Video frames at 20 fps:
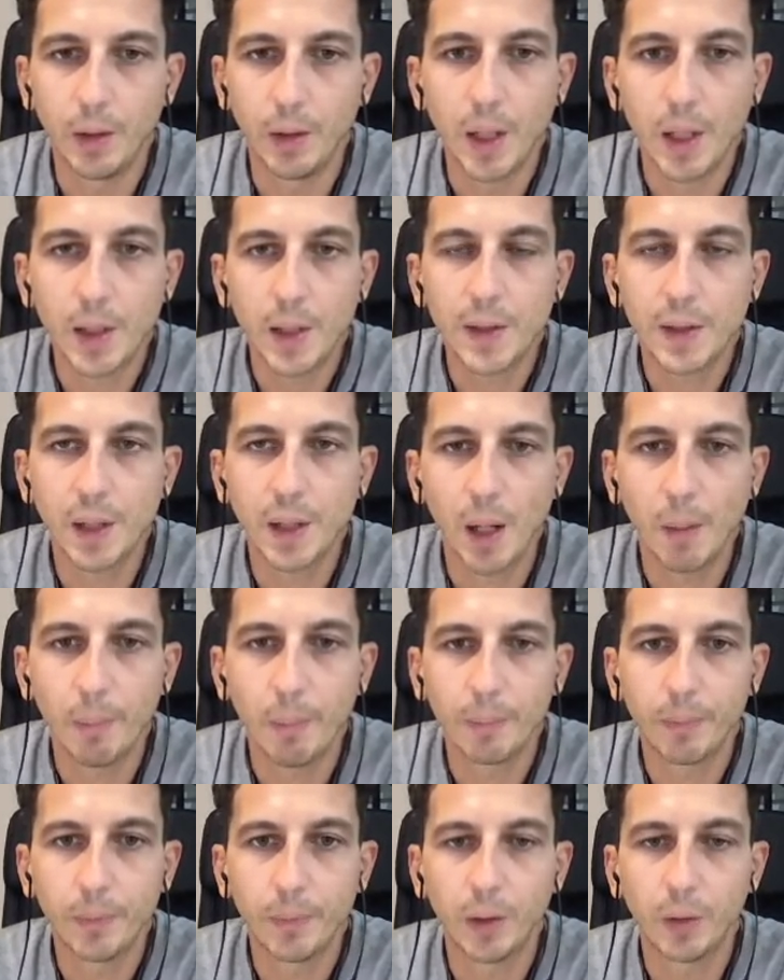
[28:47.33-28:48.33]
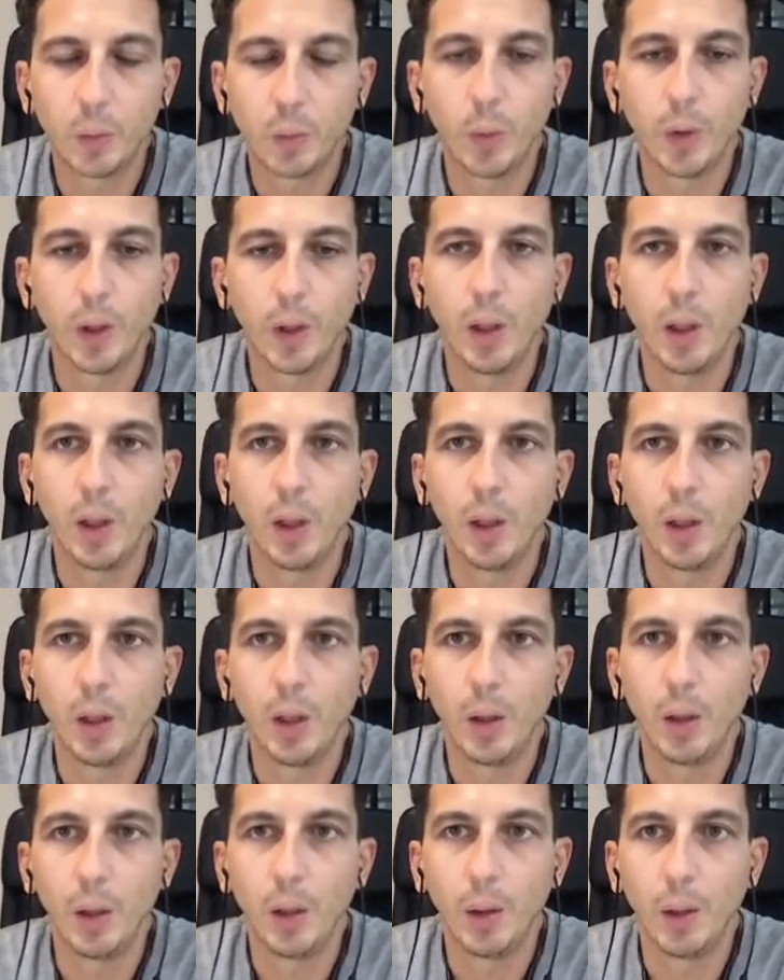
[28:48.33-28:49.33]
next step that
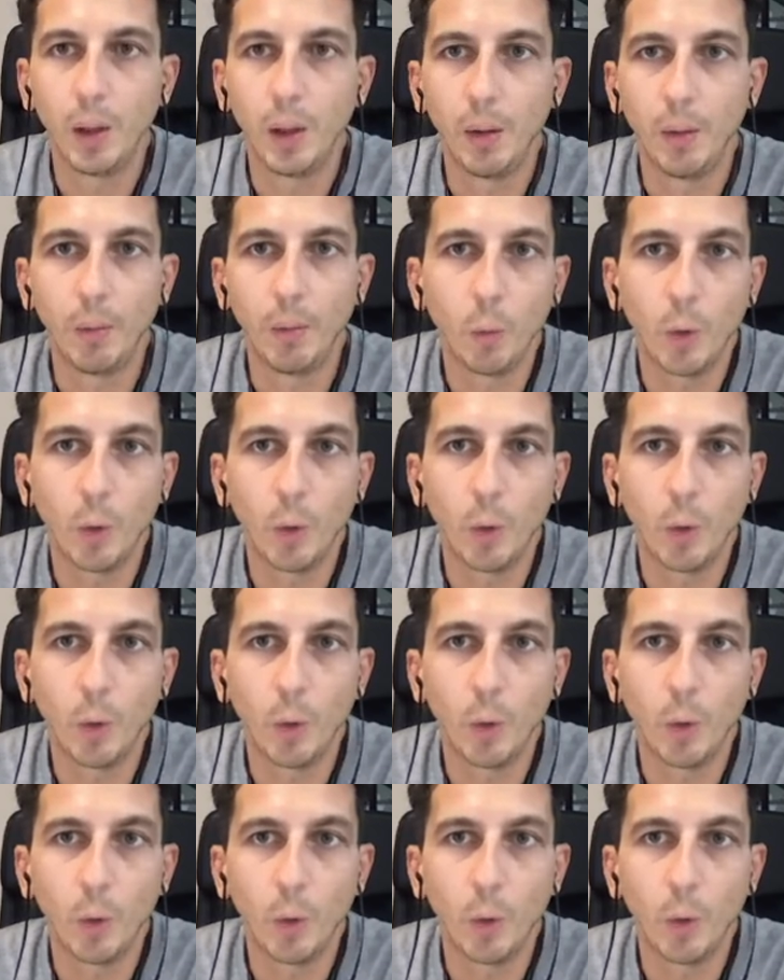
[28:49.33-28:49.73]
we